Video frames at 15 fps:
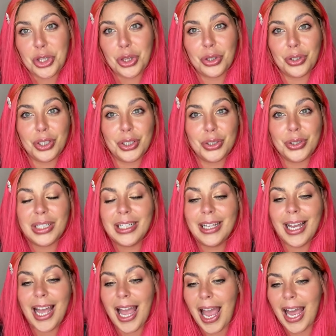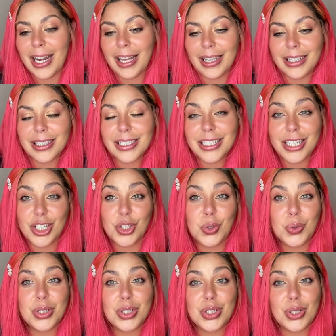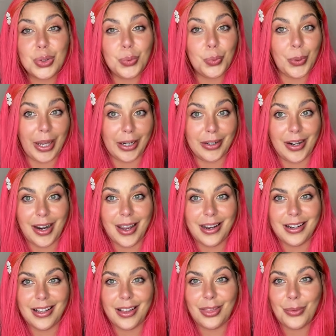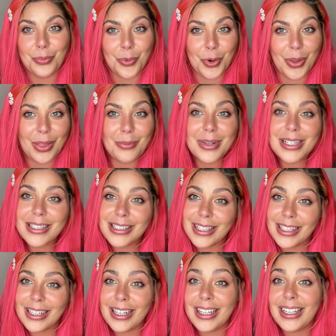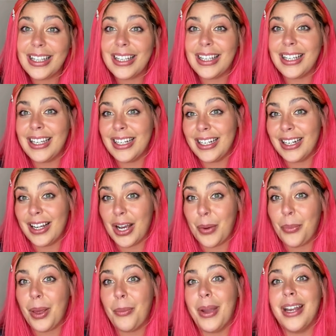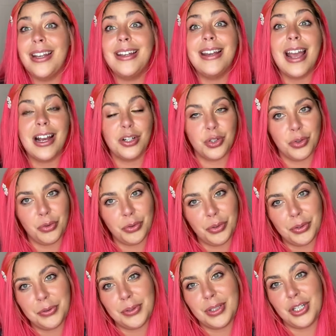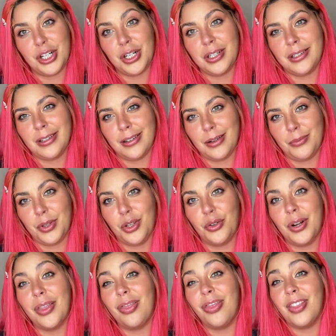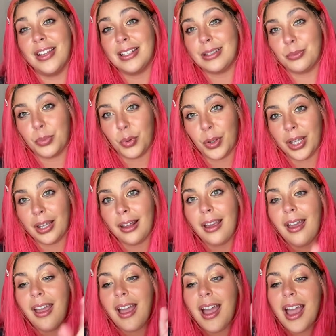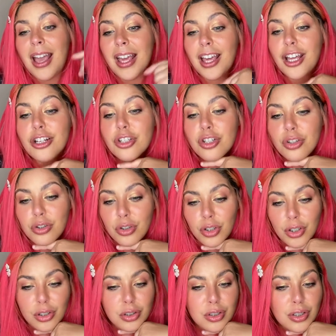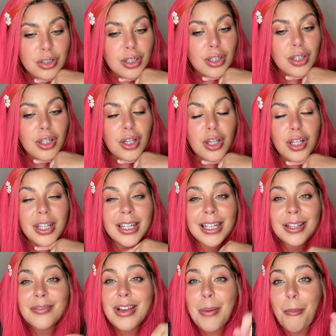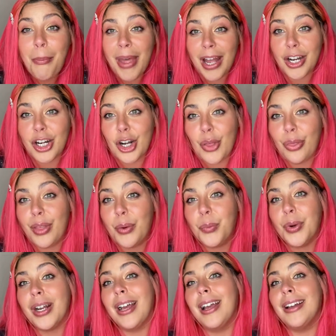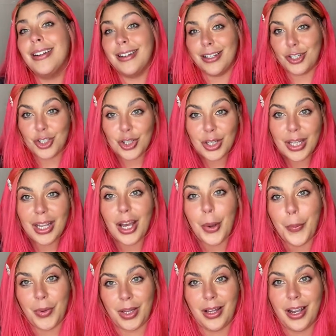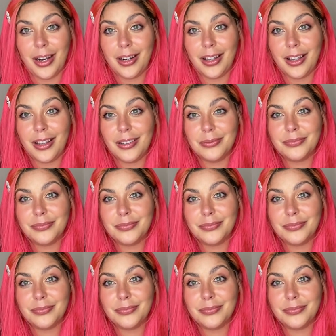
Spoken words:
through and I continued to wear it, and the more that my skin heated up and my natural oil started to come through at this point, it looks even better than when I initially applied it.